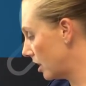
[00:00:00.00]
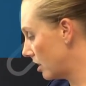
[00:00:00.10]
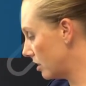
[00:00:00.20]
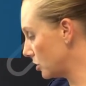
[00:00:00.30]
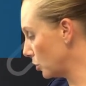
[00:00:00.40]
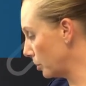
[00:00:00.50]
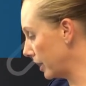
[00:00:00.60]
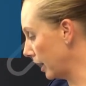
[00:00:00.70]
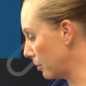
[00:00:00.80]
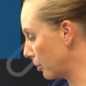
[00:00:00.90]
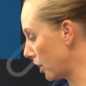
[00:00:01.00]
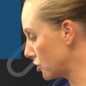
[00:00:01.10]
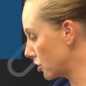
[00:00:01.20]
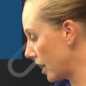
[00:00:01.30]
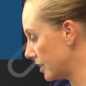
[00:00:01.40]
This will begin
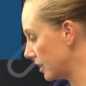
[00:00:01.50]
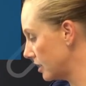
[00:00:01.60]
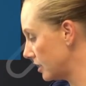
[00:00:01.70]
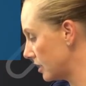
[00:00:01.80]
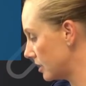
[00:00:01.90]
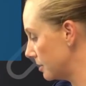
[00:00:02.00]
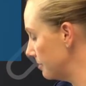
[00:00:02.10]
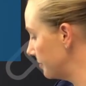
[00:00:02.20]
pressurizing the system.